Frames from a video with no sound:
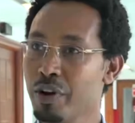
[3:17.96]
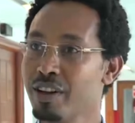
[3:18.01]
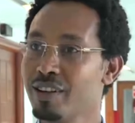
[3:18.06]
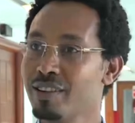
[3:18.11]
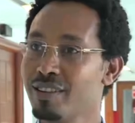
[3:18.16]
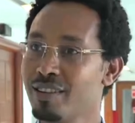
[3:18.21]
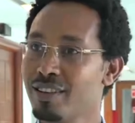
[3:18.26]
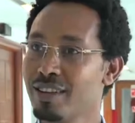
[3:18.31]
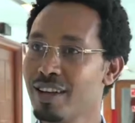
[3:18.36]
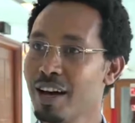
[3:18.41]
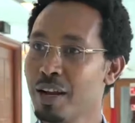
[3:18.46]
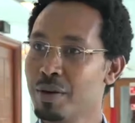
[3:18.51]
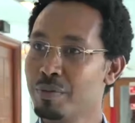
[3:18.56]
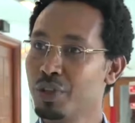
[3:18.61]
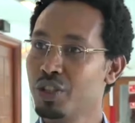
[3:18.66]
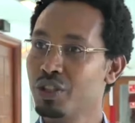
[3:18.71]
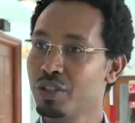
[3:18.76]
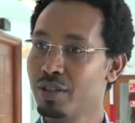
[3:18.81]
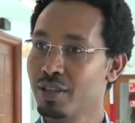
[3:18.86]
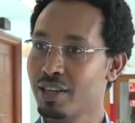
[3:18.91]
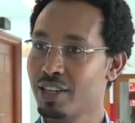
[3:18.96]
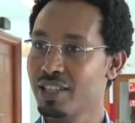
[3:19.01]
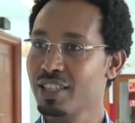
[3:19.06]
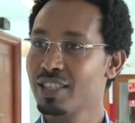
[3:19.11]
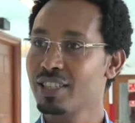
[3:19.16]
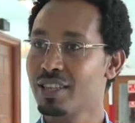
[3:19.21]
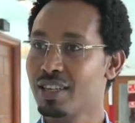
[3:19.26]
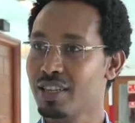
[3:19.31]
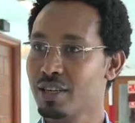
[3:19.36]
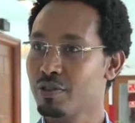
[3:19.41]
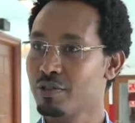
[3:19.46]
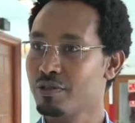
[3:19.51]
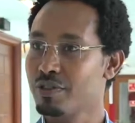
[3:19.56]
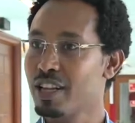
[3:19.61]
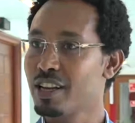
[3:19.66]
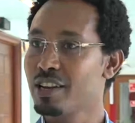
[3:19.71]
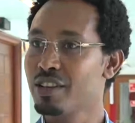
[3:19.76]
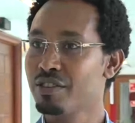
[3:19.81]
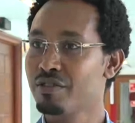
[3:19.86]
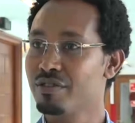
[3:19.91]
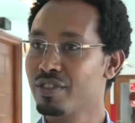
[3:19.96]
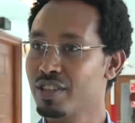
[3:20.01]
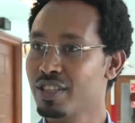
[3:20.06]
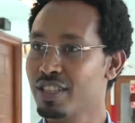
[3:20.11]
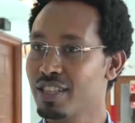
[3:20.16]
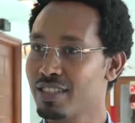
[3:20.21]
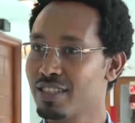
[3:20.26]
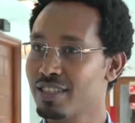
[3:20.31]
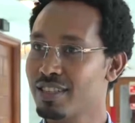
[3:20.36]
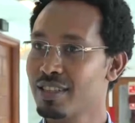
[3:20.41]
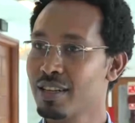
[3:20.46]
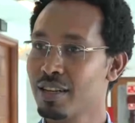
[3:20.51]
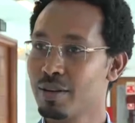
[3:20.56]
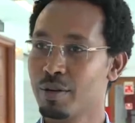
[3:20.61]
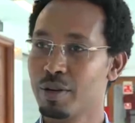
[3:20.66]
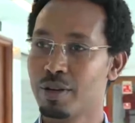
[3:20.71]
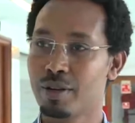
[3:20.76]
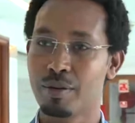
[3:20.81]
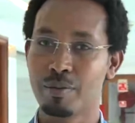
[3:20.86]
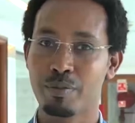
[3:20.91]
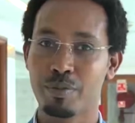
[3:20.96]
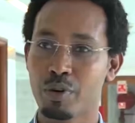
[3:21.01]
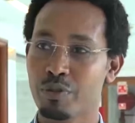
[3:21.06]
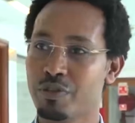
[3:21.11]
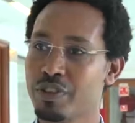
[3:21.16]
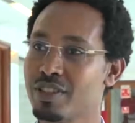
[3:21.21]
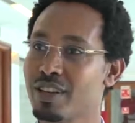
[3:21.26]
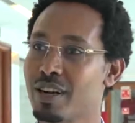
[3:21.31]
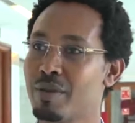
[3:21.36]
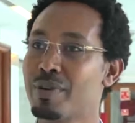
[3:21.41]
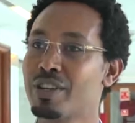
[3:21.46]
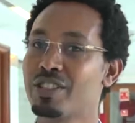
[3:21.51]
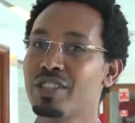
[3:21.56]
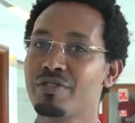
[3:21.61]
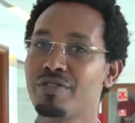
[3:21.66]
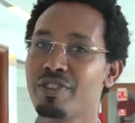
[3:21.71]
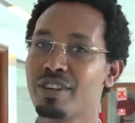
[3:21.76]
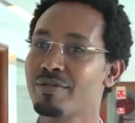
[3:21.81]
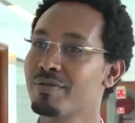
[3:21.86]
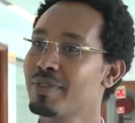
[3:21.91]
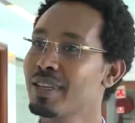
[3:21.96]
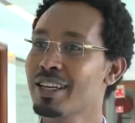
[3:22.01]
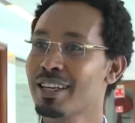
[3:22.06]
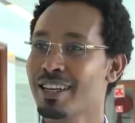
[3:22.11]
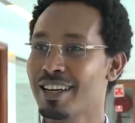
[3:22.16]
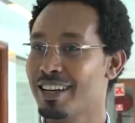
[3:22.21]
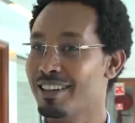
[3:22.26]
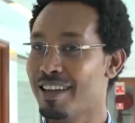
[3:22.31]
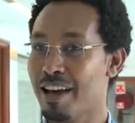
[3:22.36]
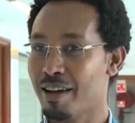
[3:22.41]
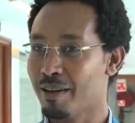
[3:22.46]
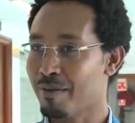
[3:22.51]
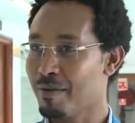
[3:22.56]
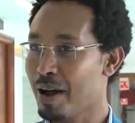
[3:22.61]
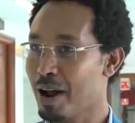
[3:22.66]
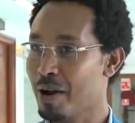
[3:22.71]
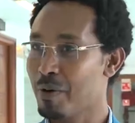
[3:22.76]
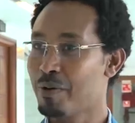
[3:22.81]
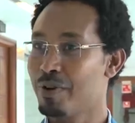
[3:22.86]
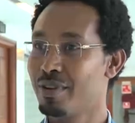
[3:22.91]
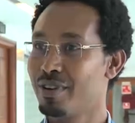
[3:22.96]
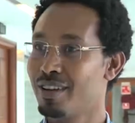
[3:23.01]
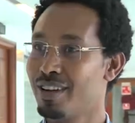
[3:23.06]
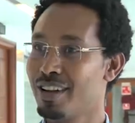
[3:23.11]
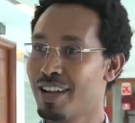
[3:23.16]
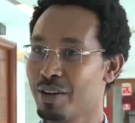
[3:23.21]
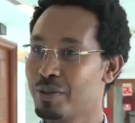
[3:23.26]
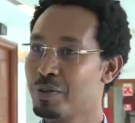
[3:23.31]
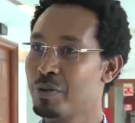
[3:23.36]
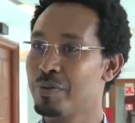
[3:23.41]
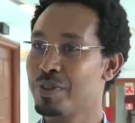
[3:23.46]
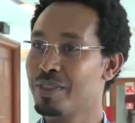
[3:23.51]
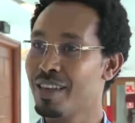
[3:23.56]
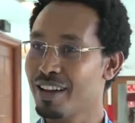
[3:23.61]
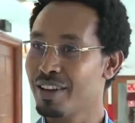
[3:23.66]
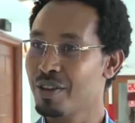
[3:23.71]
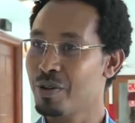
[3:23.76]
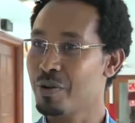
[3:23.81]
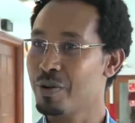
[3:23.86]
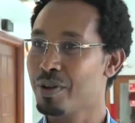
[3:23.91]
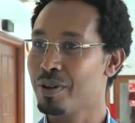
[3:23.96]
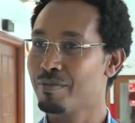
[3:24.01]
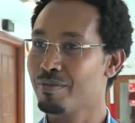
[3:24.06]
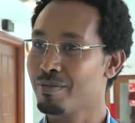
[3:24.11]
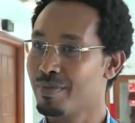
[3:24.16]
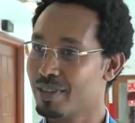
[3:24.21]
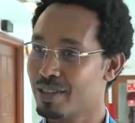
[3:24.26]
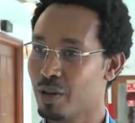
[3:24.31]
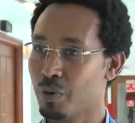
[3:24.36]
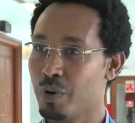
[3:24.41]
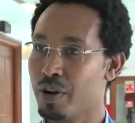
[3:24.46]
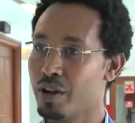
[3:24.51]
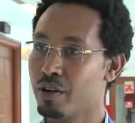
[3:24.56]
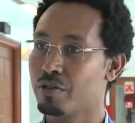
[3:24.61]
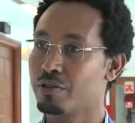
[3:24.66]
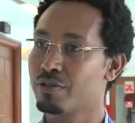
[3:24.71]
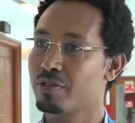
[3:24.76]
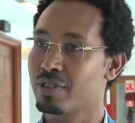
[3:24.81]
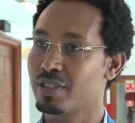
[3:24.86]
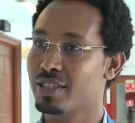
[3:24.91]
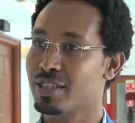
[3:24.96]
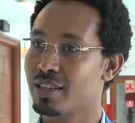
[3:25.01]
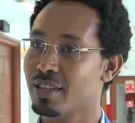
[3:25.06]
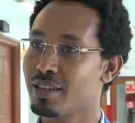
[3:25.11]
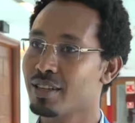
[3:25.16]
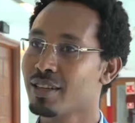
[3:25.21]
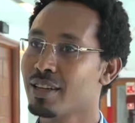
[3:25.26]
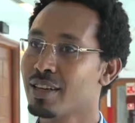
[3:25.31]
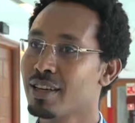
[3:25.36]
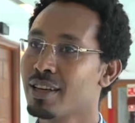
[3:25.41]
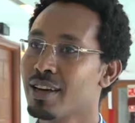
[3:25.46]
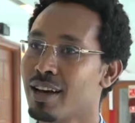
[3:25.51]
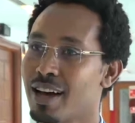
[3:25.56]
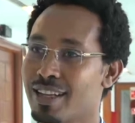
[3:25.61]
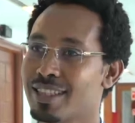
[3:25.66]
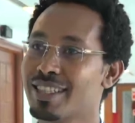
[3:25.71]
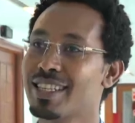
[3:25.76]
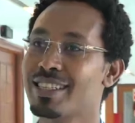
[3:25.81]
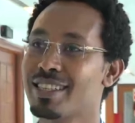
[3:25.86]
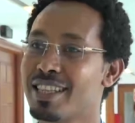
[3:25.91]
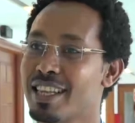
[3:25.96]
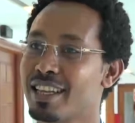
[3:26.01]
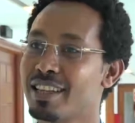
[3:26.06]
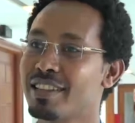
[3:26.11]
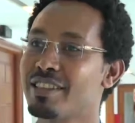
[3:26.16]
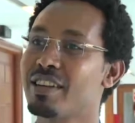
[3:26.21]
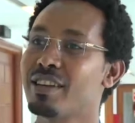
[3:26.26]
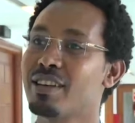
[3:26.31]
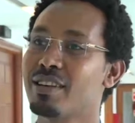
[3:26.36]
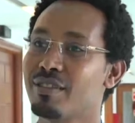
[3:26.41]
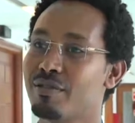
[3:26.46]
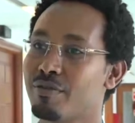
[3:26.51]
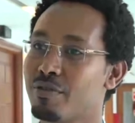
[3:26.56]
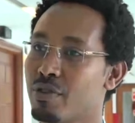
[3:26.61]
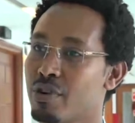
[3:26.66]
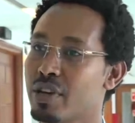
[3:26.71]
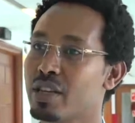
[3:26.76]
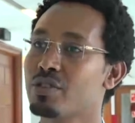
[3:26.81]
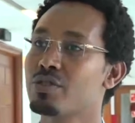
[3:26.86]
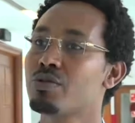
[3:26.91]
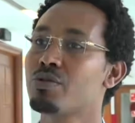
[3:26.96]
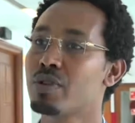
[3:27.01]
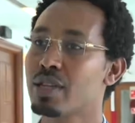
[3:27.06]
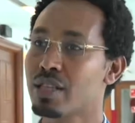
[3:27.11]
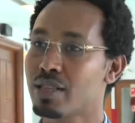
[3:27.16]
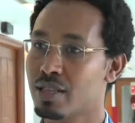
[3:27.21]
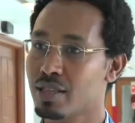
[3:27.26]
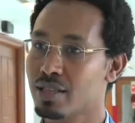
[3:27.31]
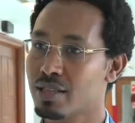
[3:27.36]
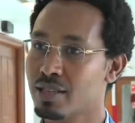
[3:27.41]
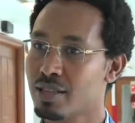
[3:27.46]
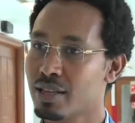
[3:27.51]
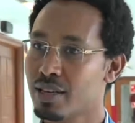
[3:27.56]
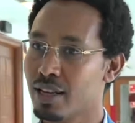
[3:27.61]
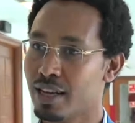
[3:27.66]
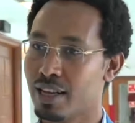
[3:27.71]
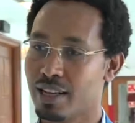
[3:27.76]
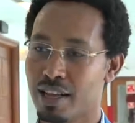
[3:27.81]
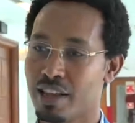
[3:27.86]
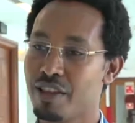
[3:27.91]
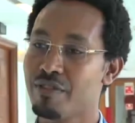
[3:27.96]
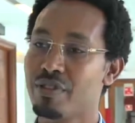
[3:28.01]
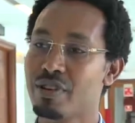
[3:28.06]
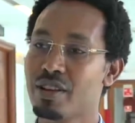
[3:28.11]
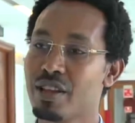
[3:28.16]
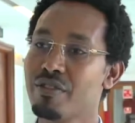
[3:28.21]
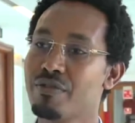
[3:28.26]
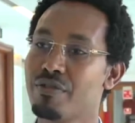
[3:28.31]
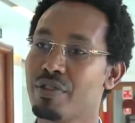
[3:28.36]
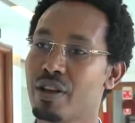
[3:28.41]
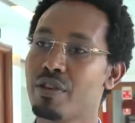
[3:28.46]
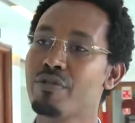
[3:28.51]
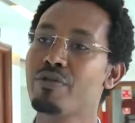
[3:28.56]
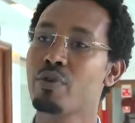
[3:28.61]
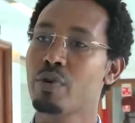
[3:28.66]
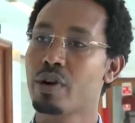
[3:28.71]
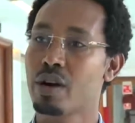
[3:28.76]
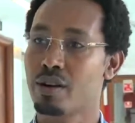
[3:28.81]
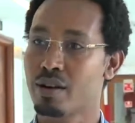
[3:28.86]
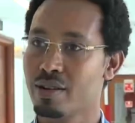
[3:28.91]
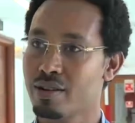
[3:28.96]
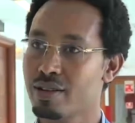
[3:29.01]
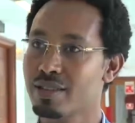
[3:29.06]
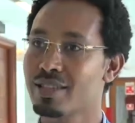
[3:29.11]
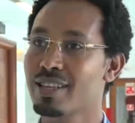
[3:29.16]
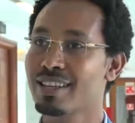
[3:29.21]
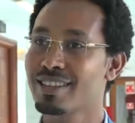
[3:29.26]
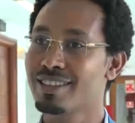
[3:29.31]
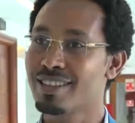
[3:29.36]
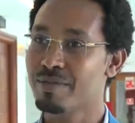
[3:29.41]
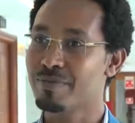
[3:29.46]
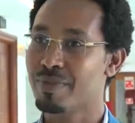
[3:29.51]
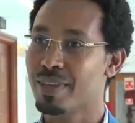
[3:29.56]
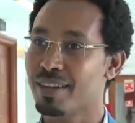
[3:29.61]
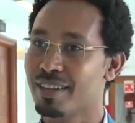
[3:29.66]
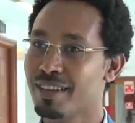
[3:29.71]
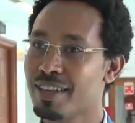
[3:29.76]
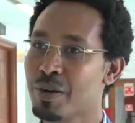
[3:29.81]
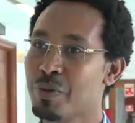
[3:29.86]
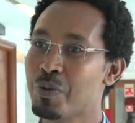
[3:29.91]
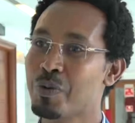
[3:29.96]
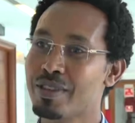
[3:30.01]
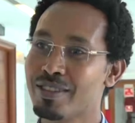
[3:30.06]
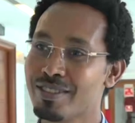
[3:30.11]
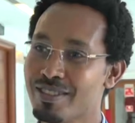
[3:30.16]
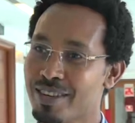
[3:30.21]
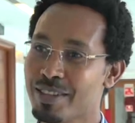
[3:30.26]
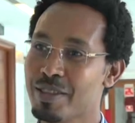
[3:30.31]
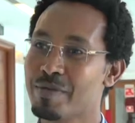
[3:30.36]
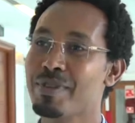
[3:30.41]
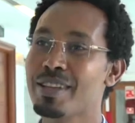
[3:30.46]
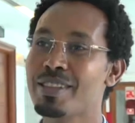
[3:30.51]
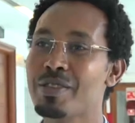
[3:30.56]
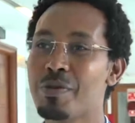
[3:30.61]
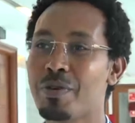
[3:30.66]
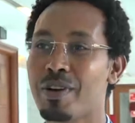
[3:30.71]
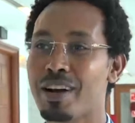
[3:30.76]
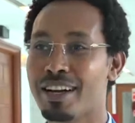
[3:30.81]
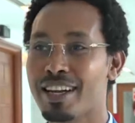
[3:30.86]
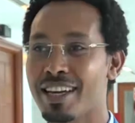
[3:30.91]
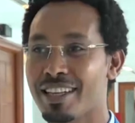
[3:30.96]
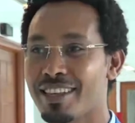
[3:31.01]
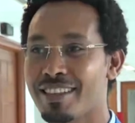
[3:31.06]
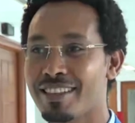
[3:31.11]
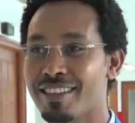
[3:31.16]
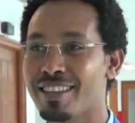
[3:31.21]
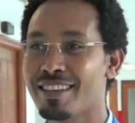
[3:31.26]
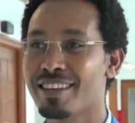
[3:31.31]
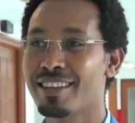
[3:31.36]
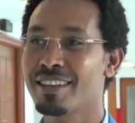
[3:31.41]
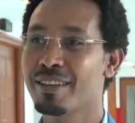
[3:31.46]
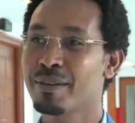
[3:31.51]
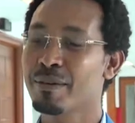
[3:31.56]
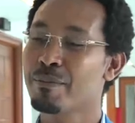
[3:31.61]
foreign admission registrar of Delhi universities, Professor Amarjiva, I would like to be thank you him the way of assisting the foreign students, and even if you are requesting something within 30 minutes you can get it.